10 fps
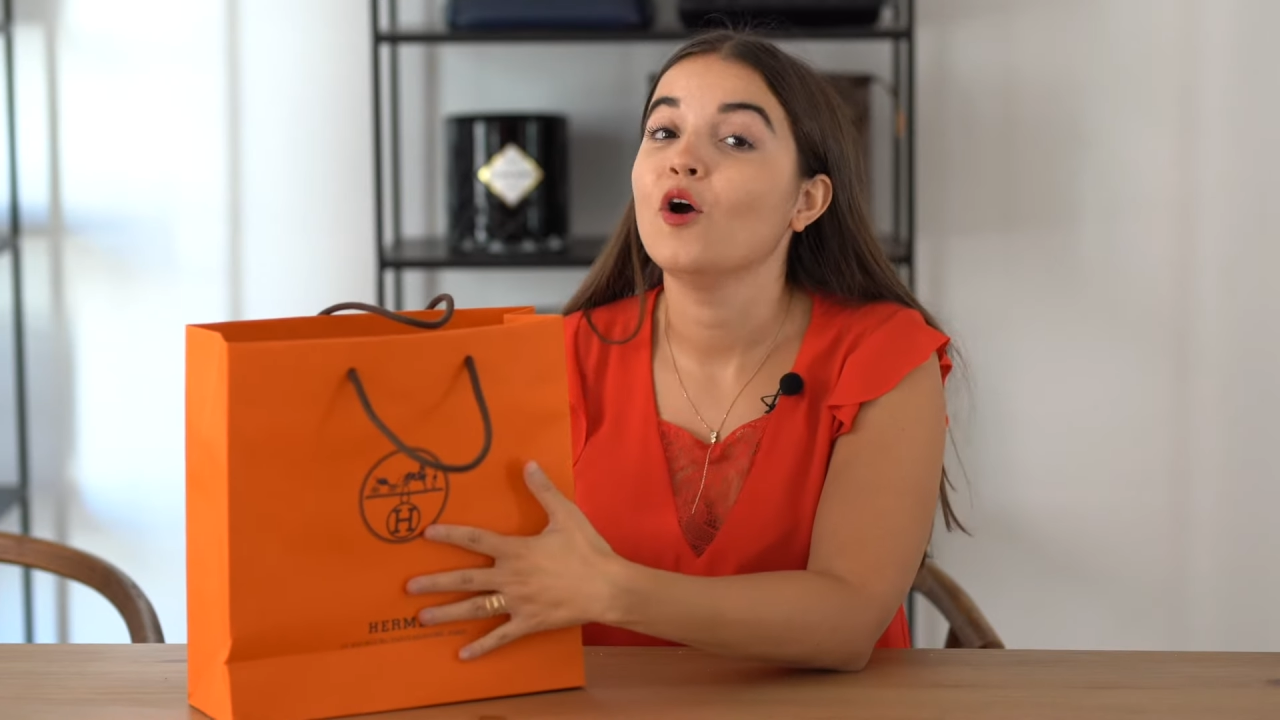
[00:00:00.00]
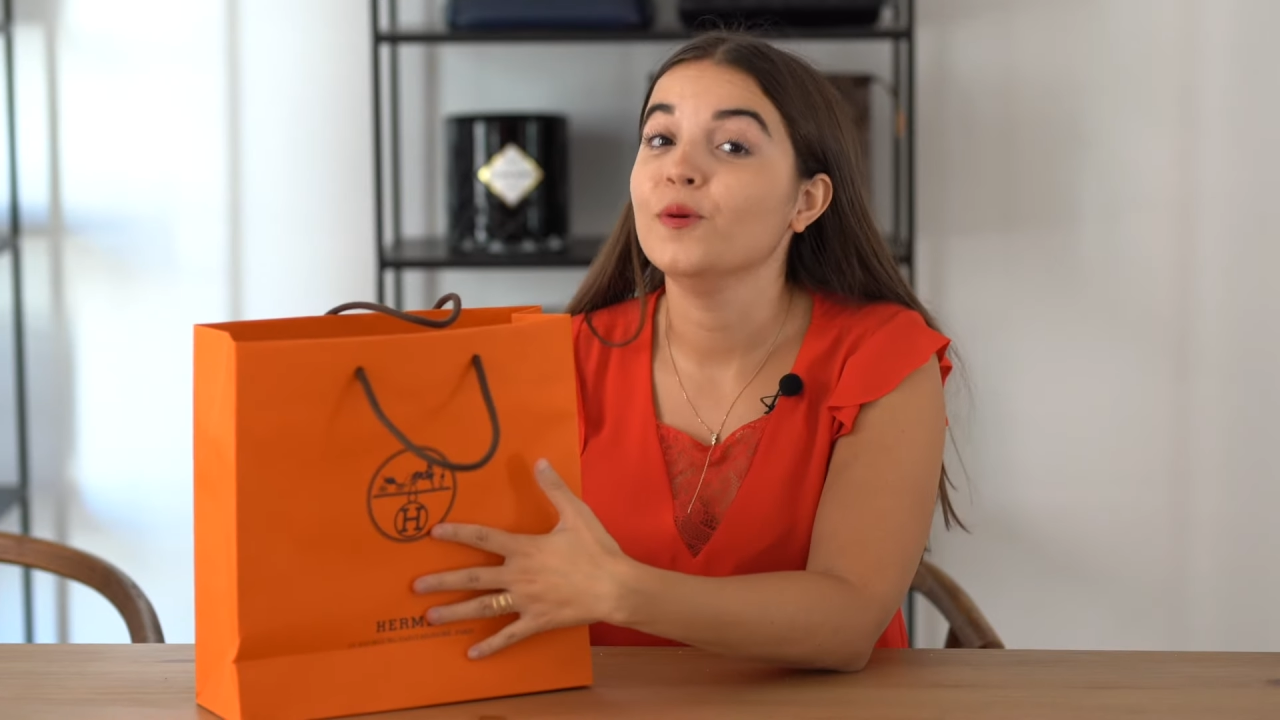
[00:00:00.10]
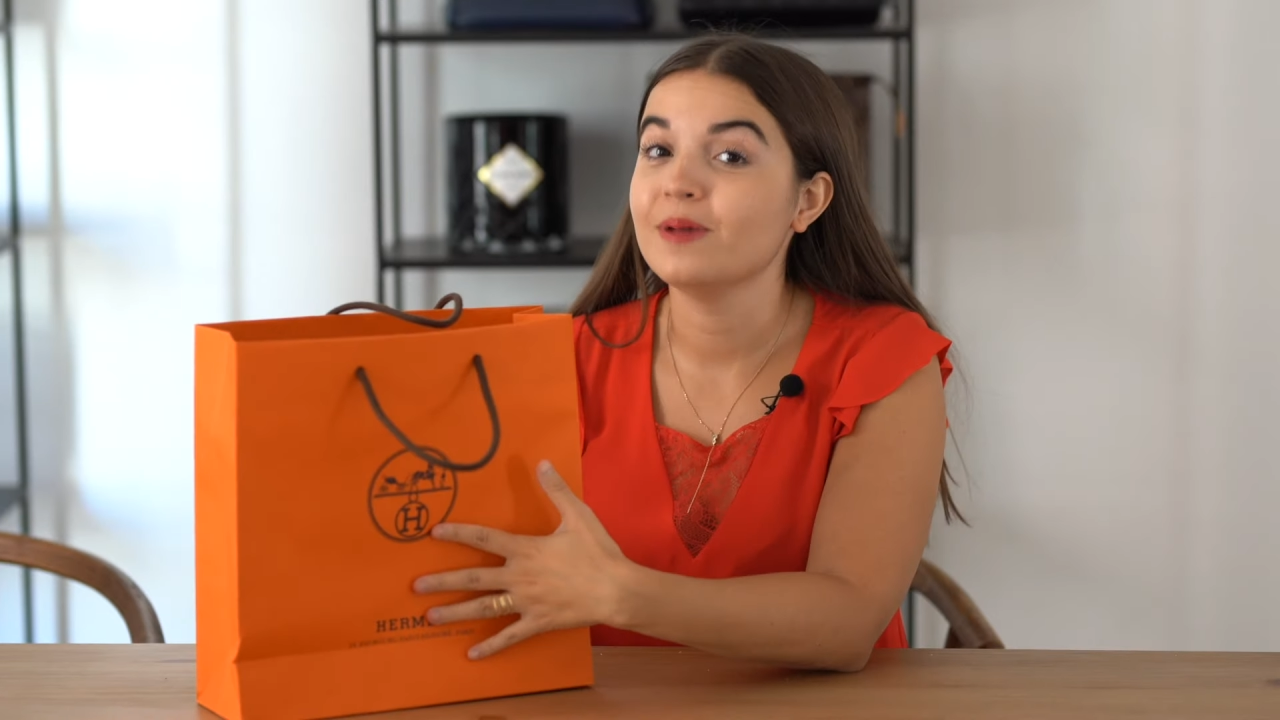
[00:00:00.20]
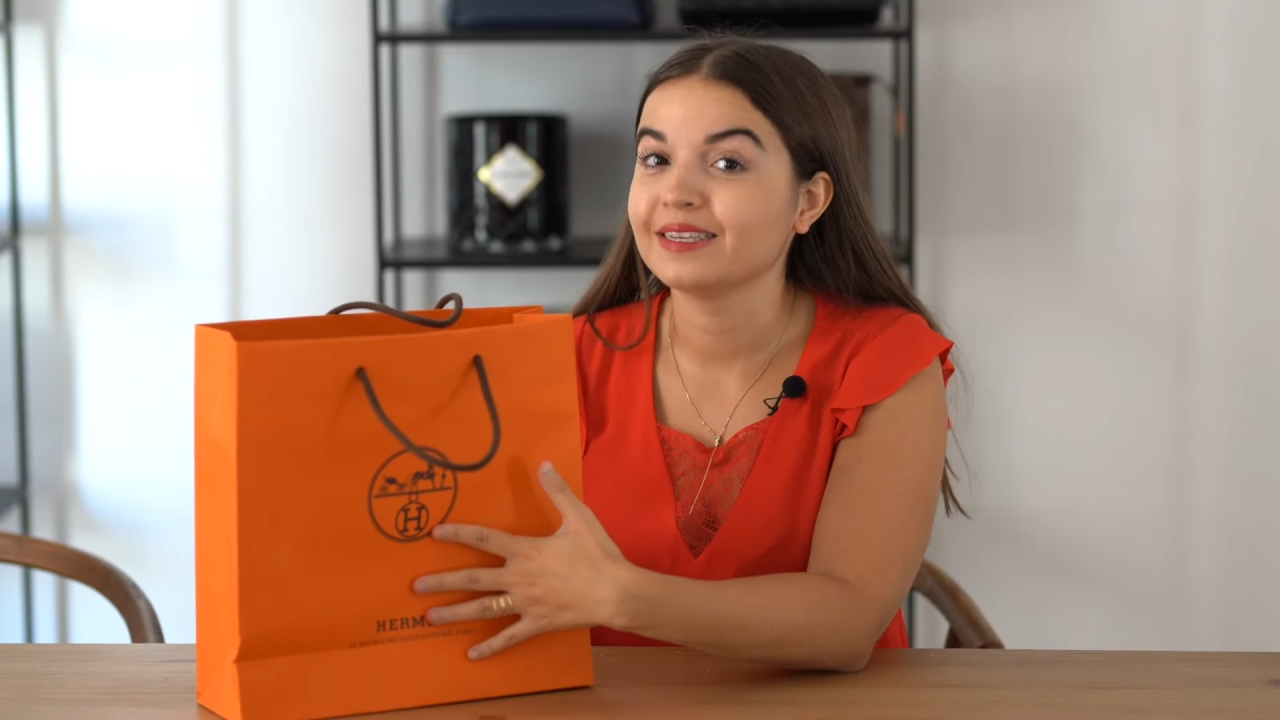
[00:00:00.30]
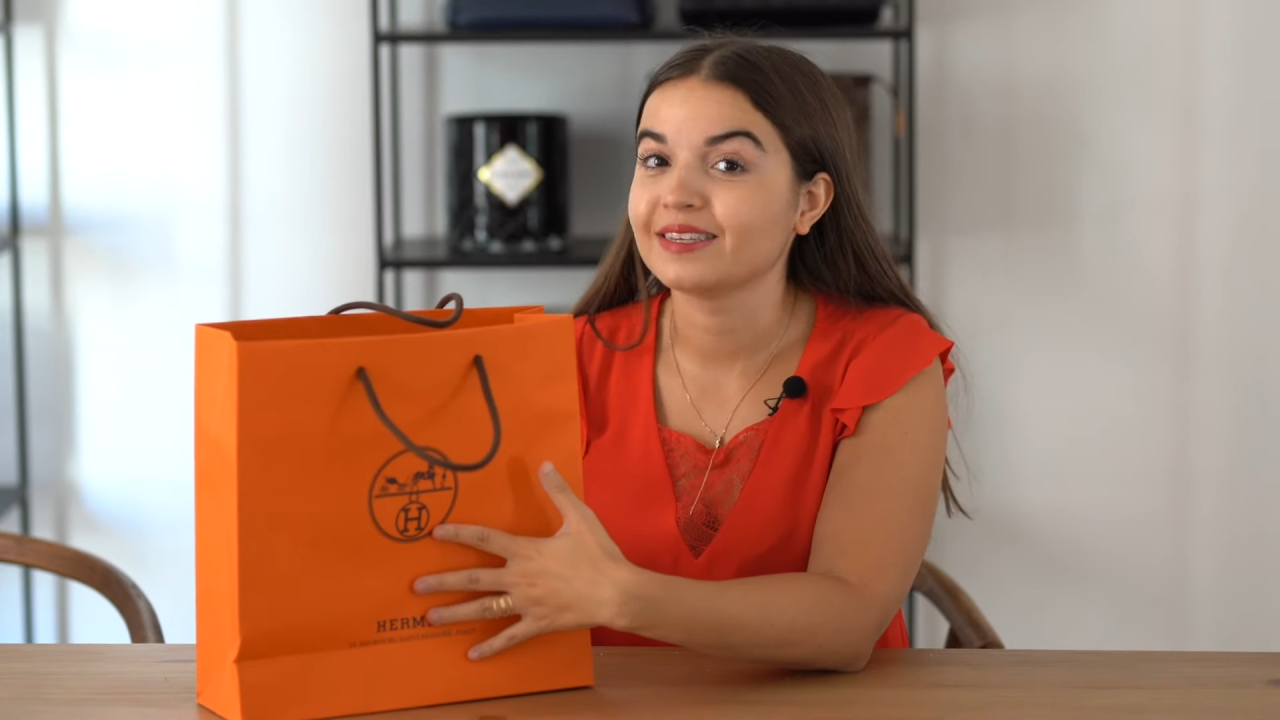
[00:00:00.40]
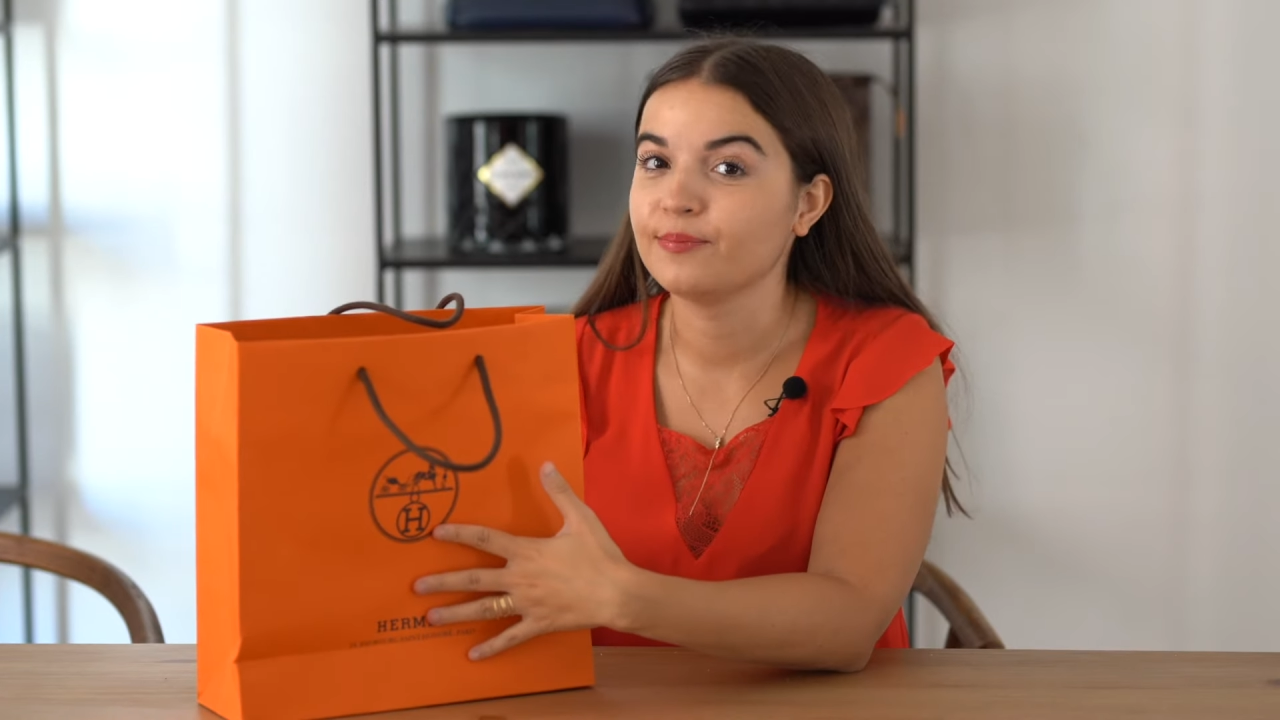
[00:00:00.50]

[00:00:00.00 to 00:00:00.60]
Hermès